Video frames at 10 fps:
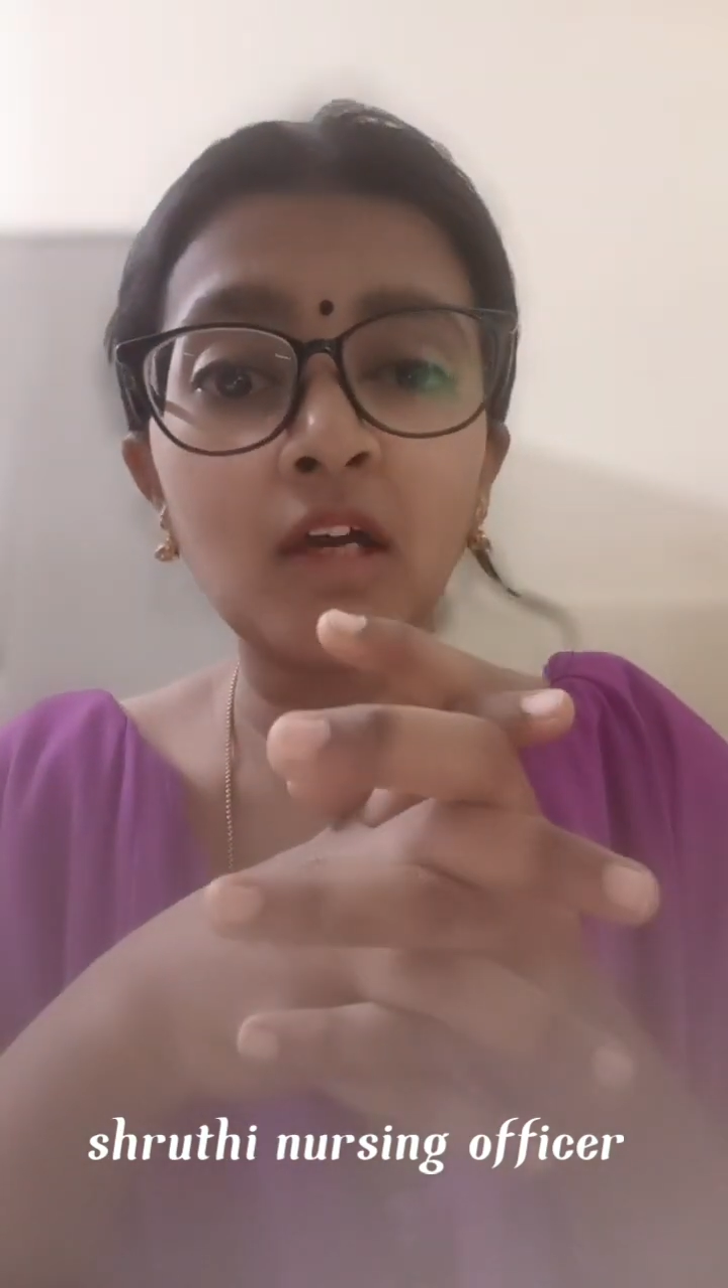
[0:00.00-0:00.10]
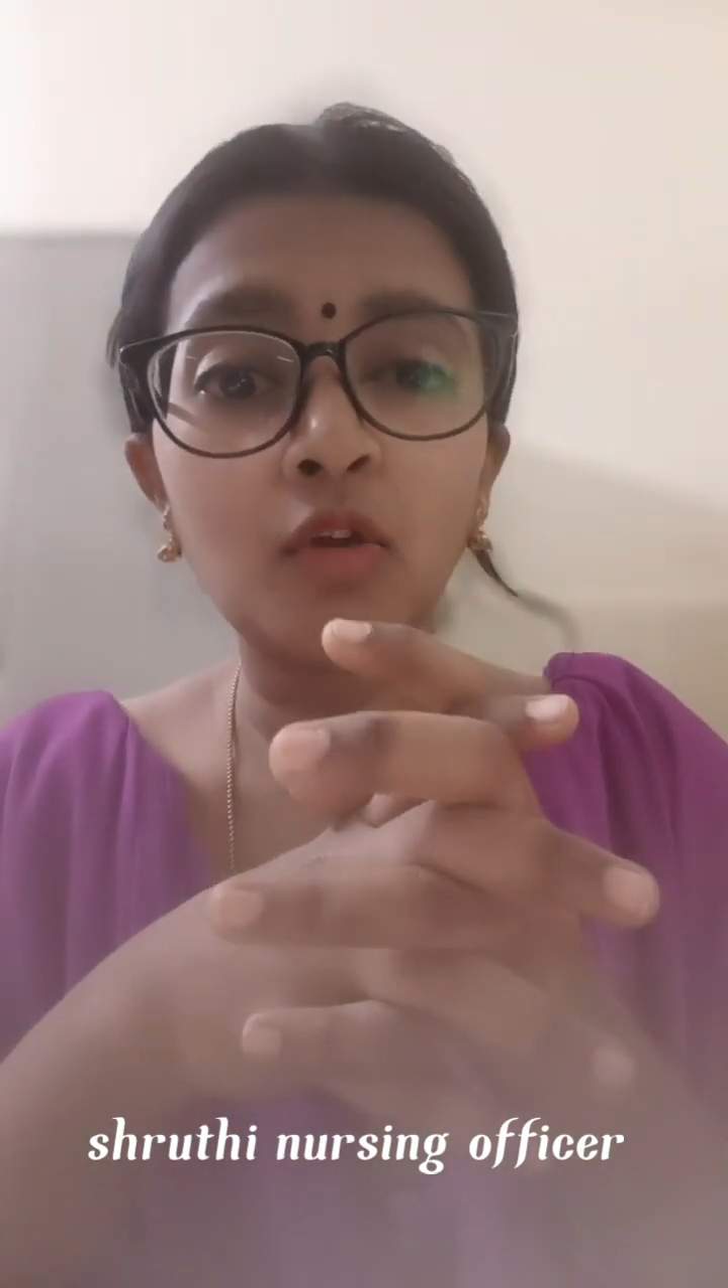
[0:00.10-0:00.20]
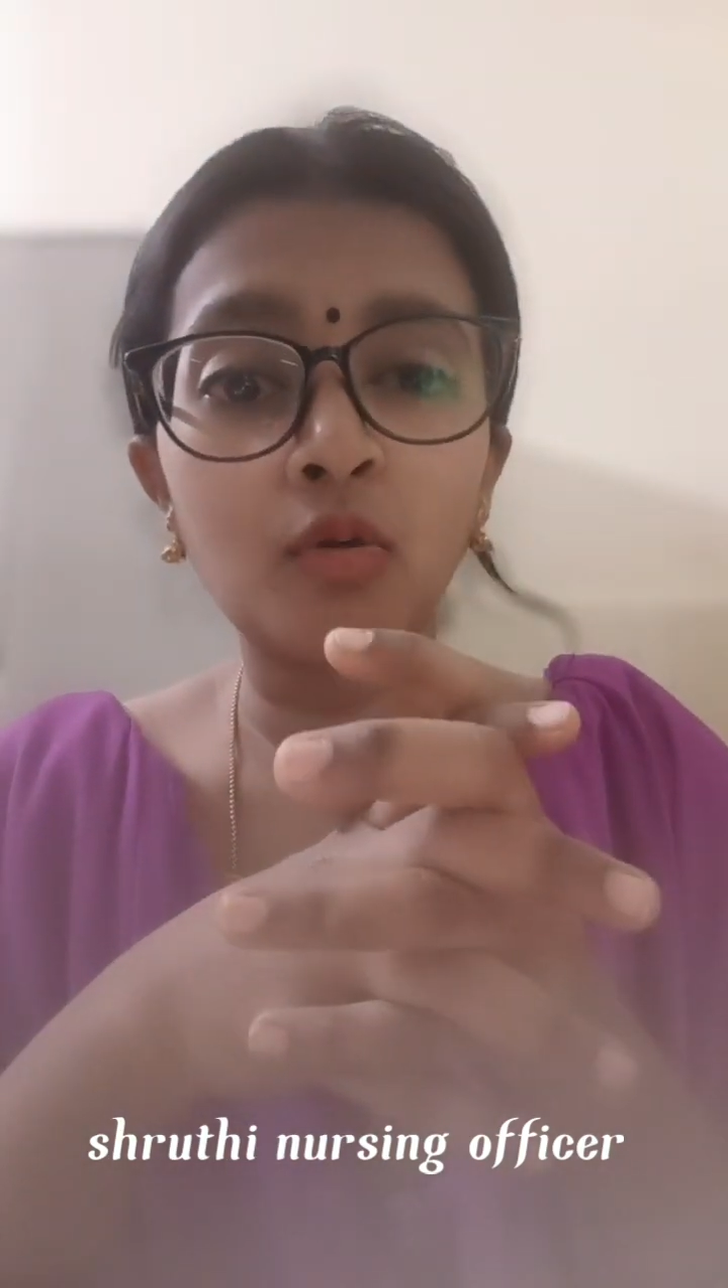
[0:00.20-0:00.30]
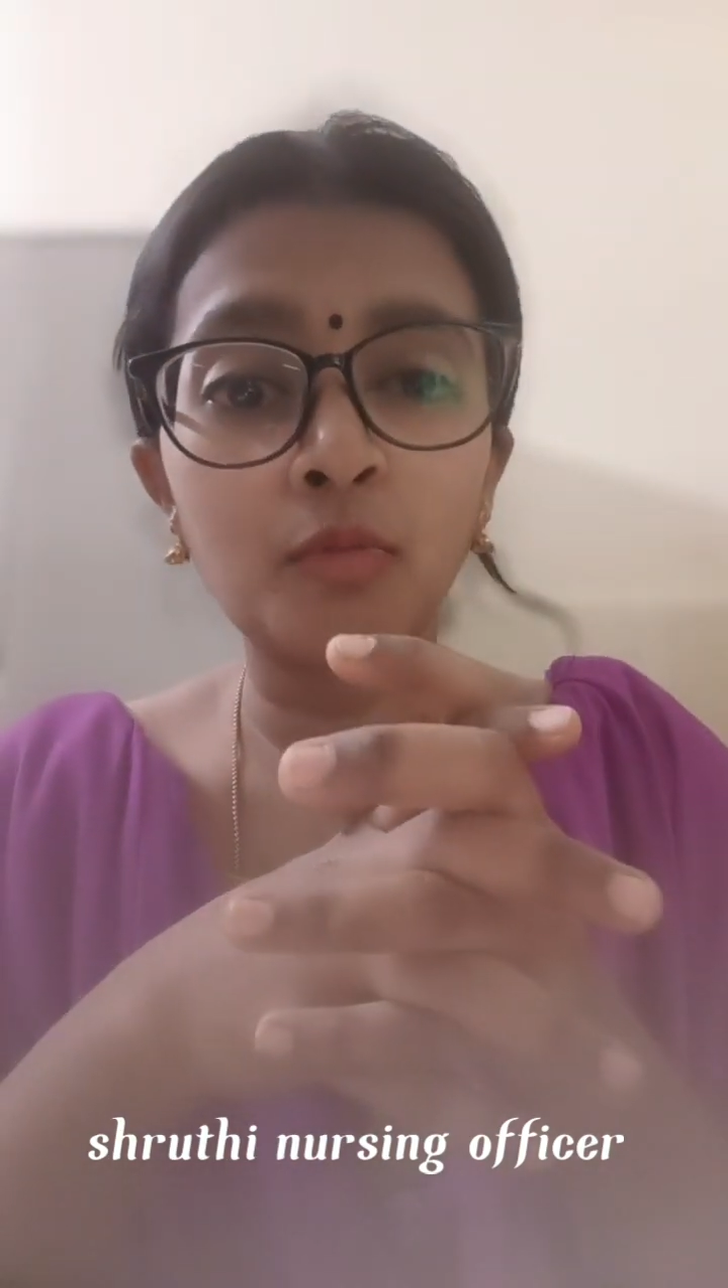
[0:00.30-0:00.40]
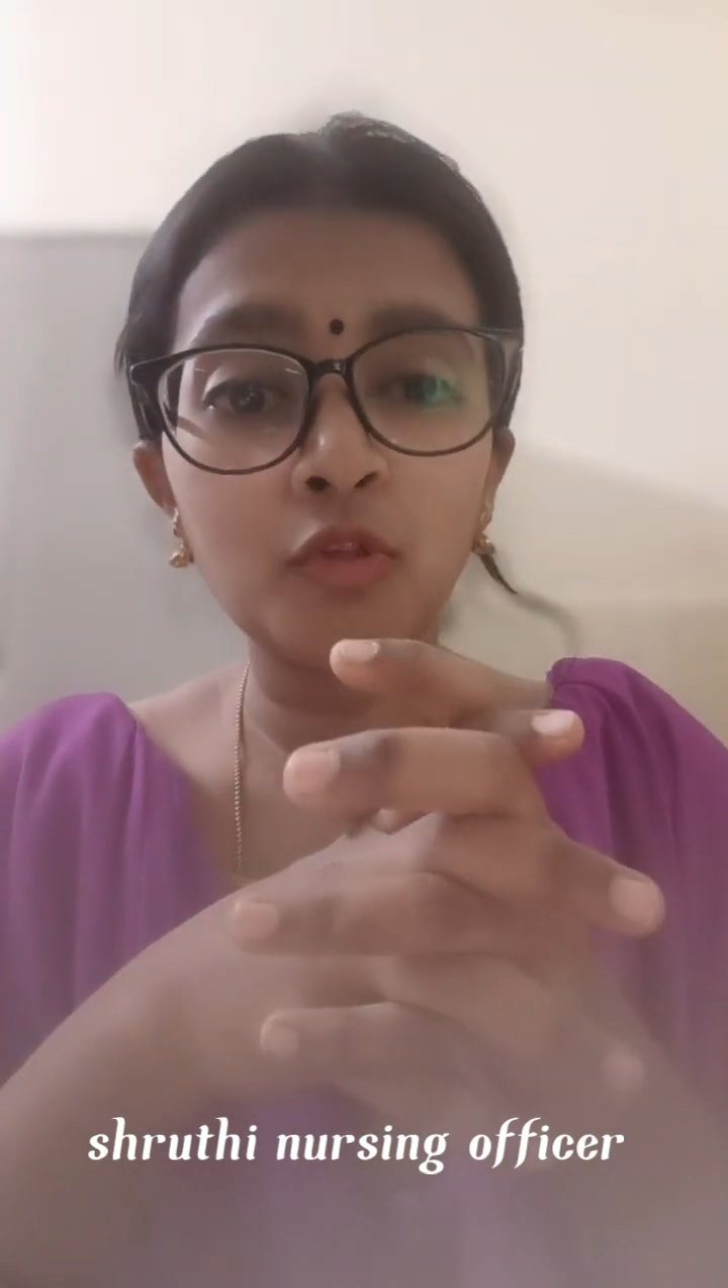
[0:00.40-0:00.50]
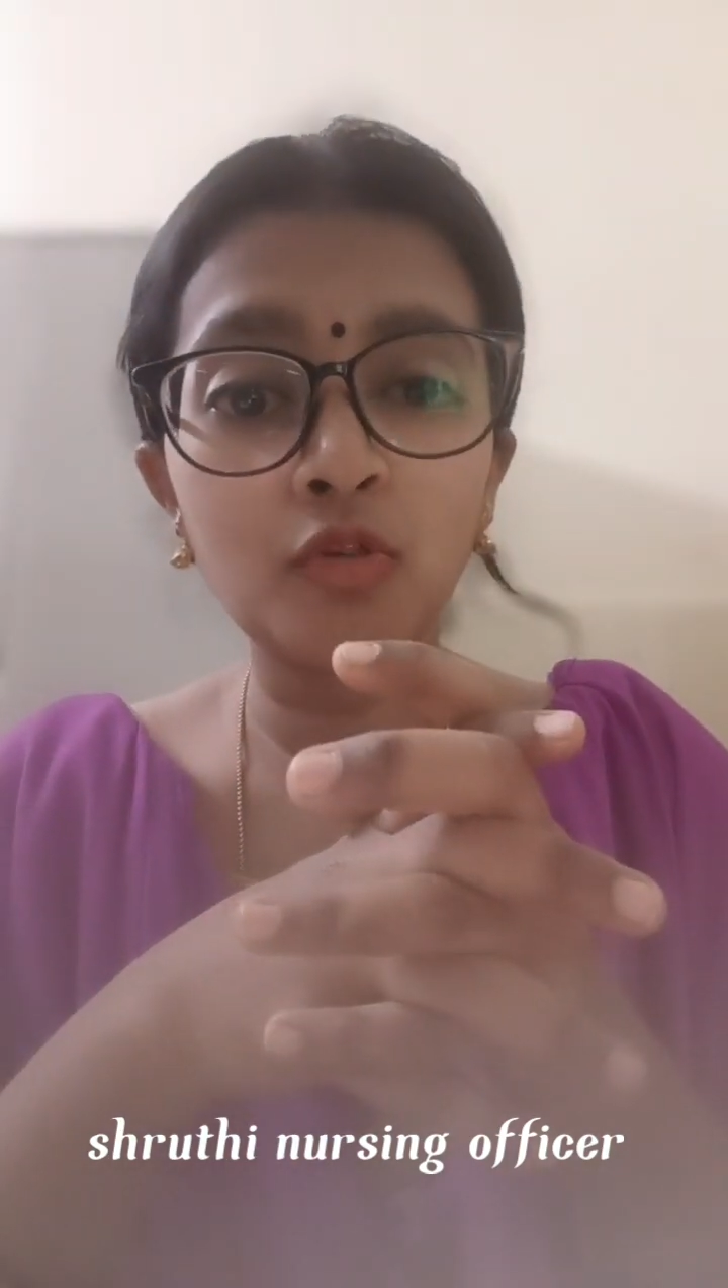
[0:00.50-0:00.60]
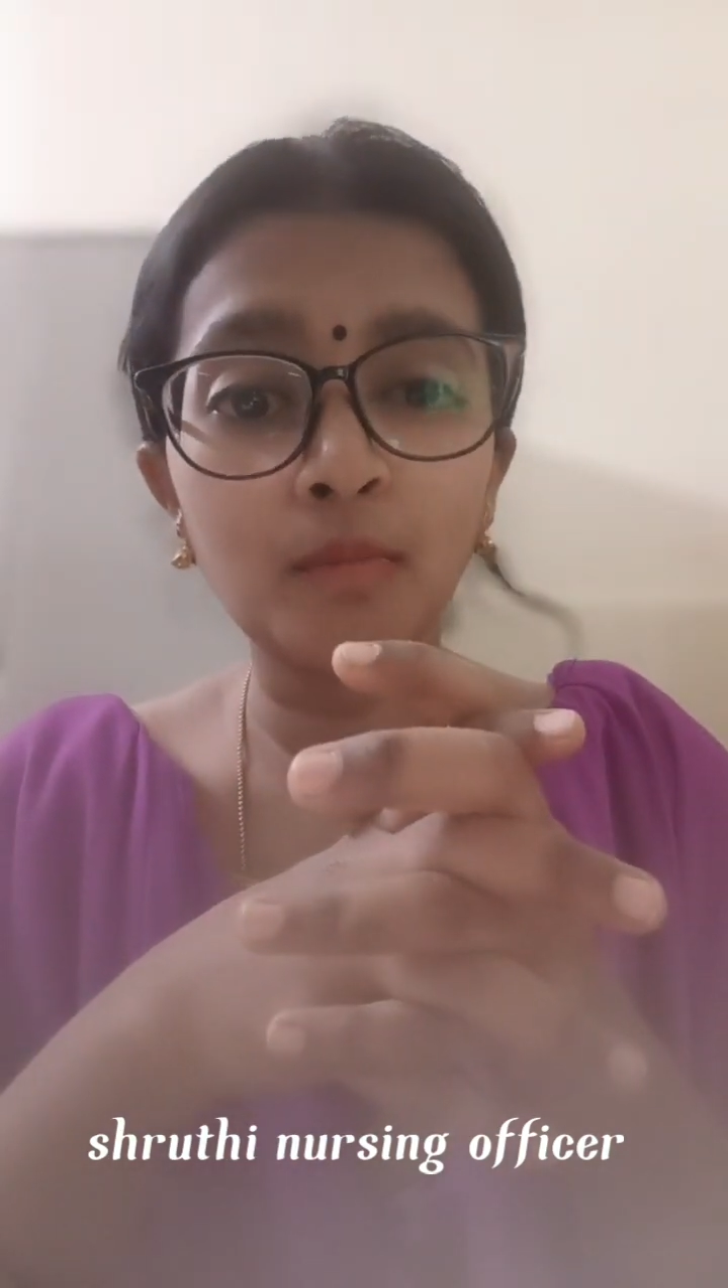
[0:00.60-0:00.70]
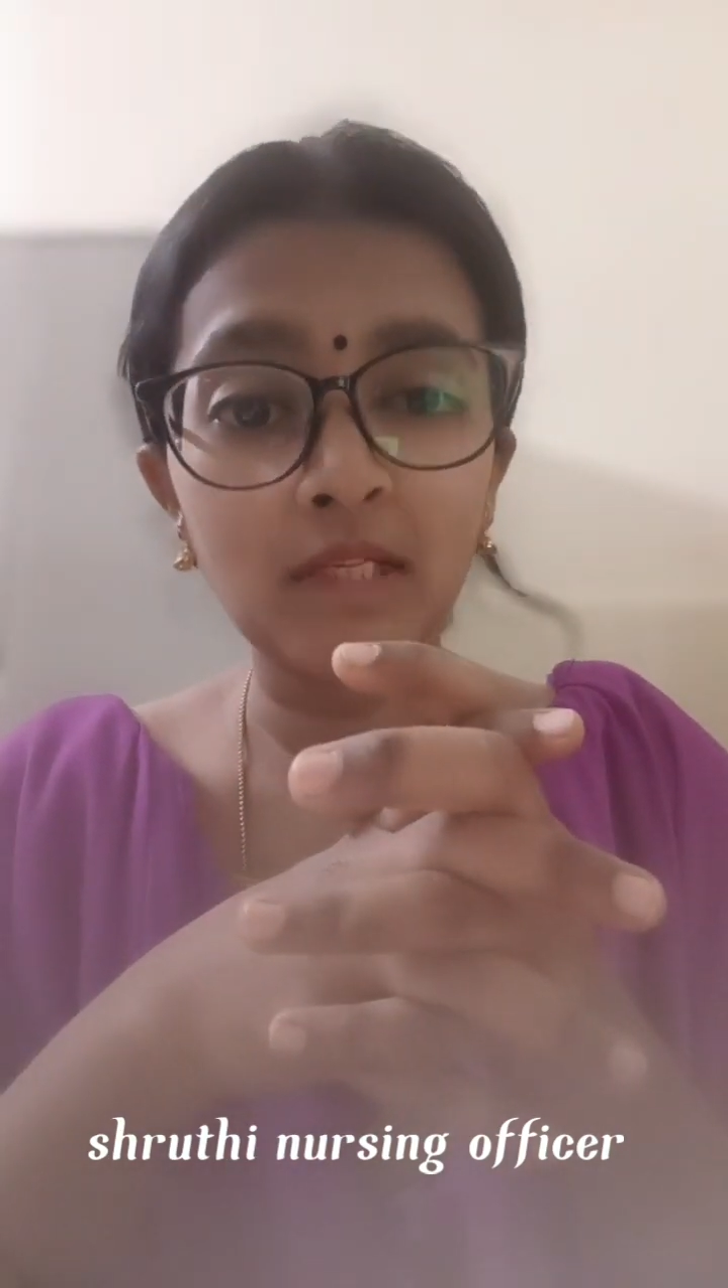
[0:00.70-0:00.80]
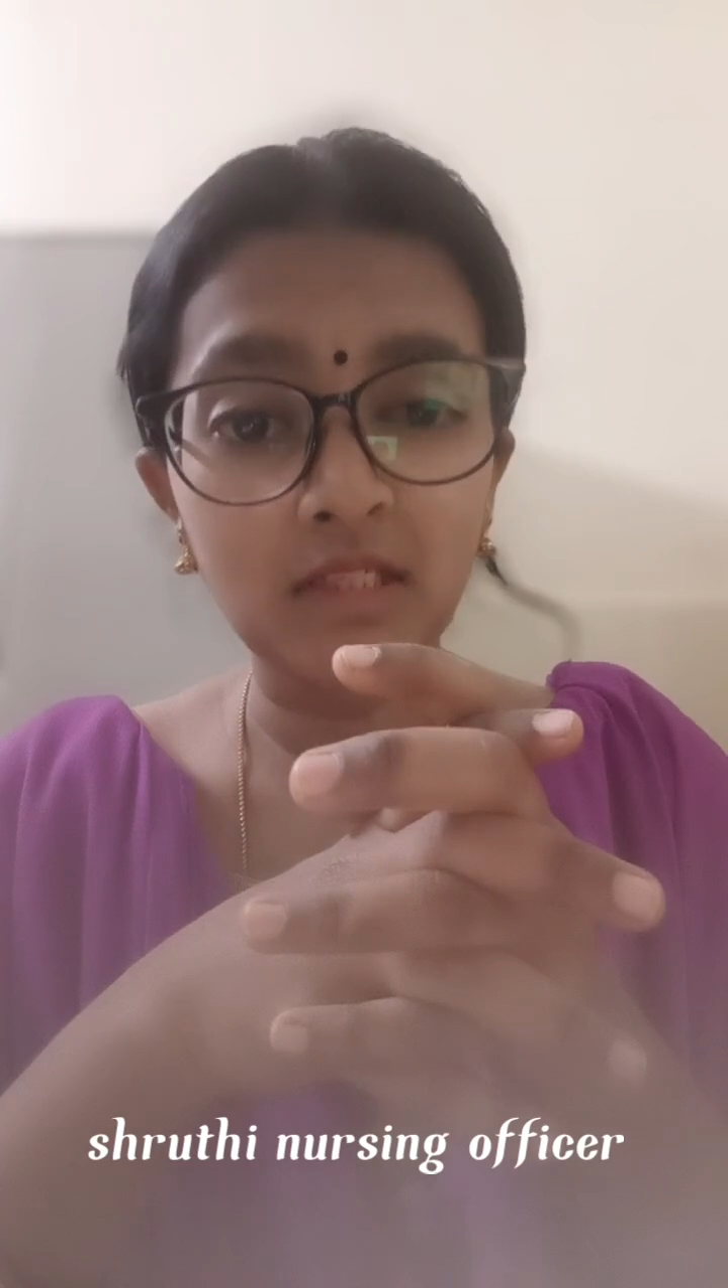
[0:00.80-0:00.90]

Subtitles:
chromosomal